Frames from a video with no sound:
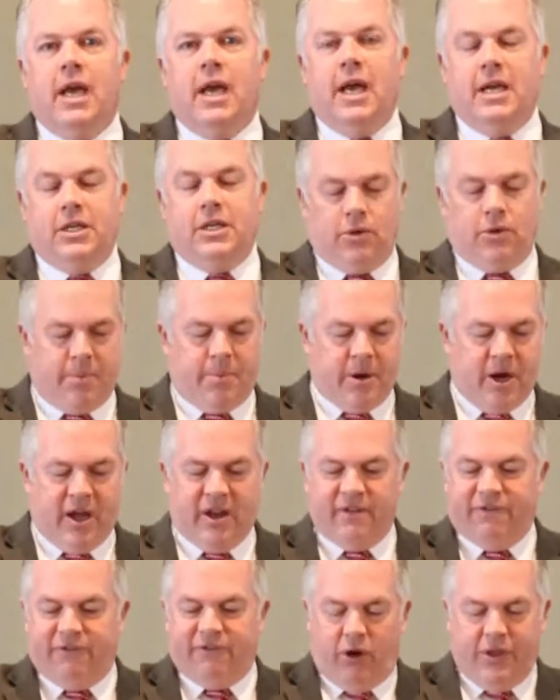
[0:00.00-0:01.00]
Okay, so I'm going to
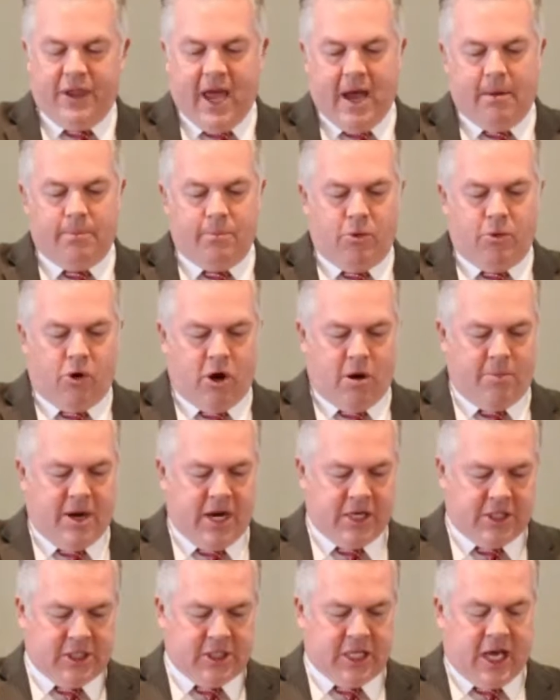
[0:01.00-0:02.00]
unfold that more, but
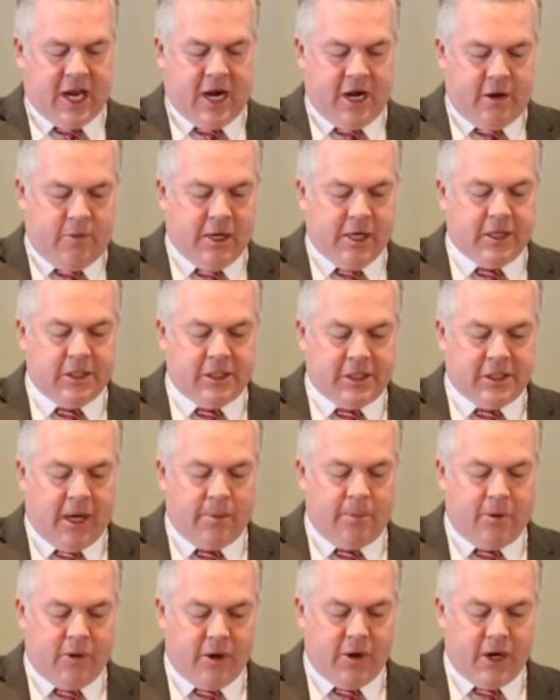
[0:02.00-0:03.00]
I just thought I'd read a
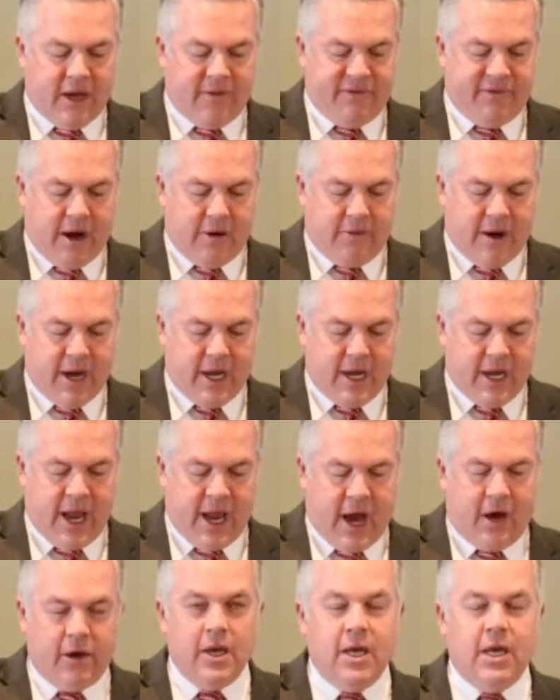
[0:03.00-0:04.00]
summary of that right
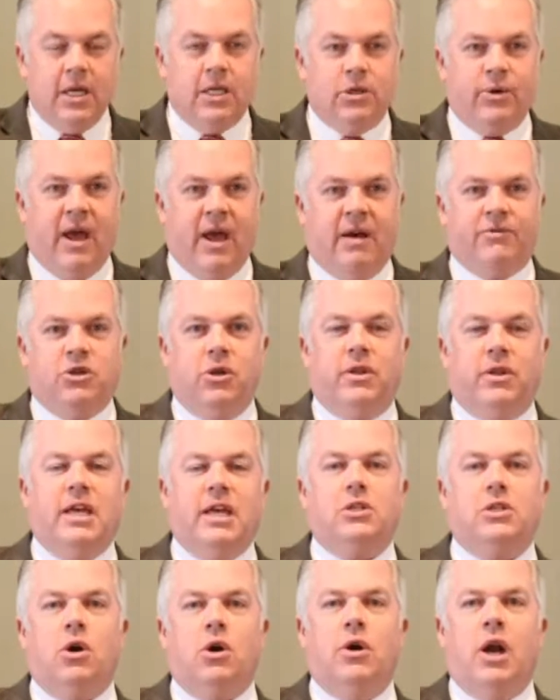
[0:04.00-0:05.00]
now. So we have two
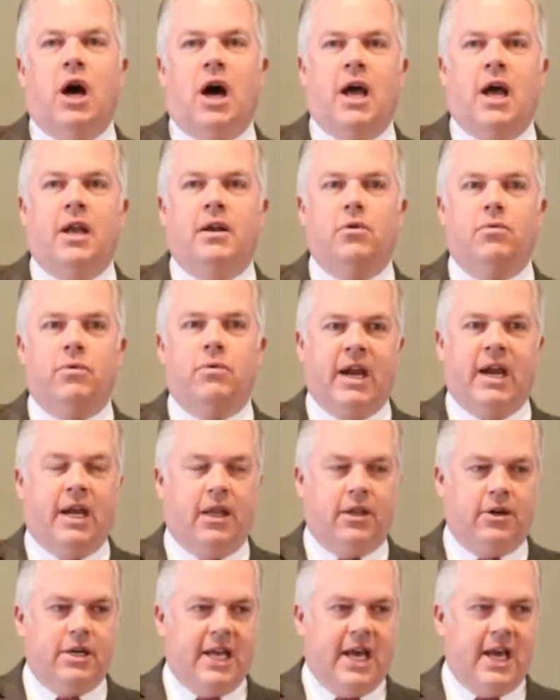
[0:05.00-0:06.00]
things going on
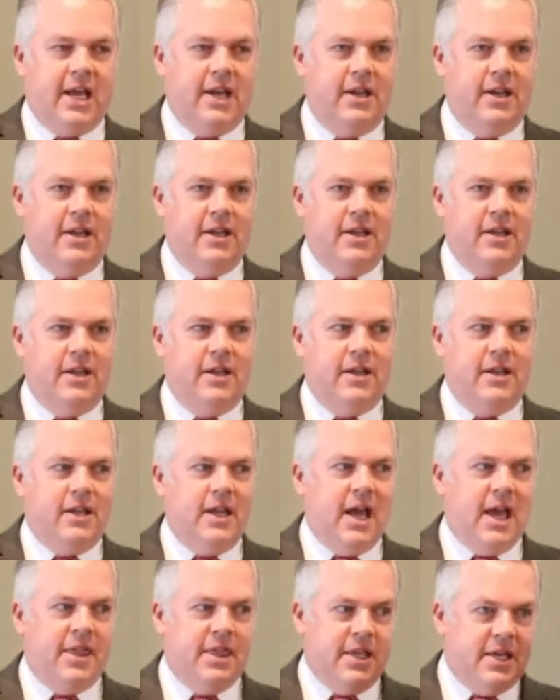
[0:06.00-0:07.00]
regular debt
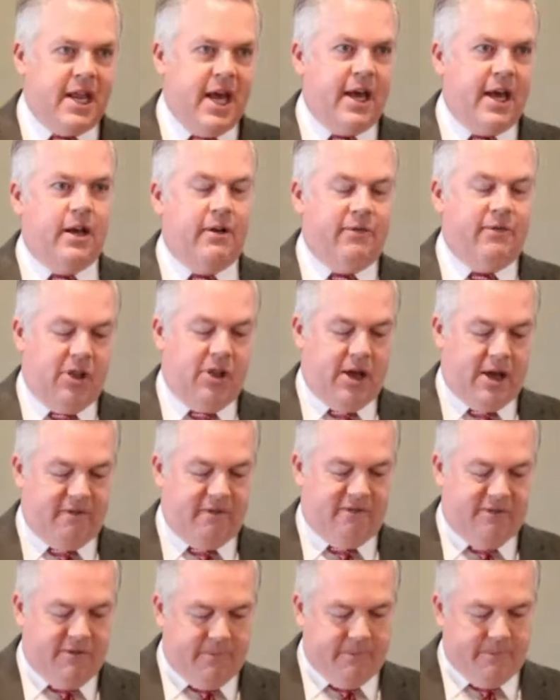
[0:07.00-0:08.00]
and the debt of
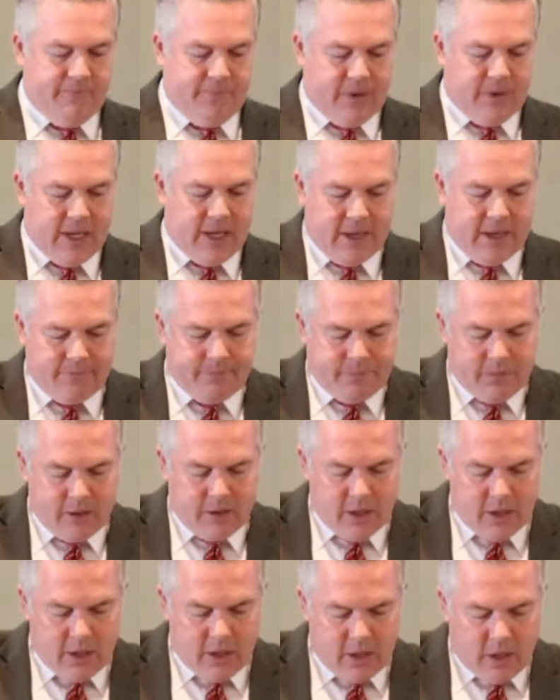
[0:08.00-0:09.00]
love. Okay,
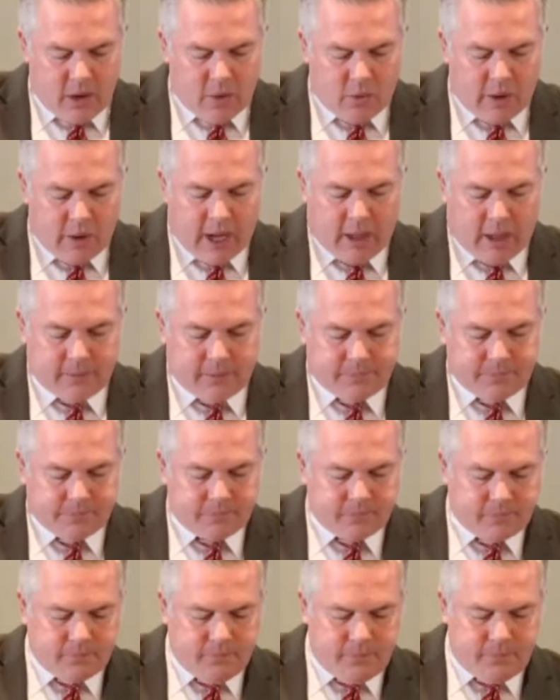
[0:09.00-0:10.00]
well,
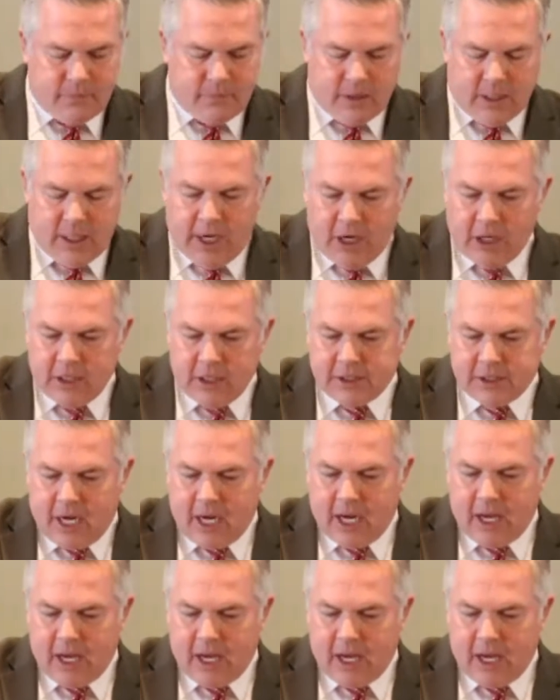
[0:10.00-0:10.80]
here's a.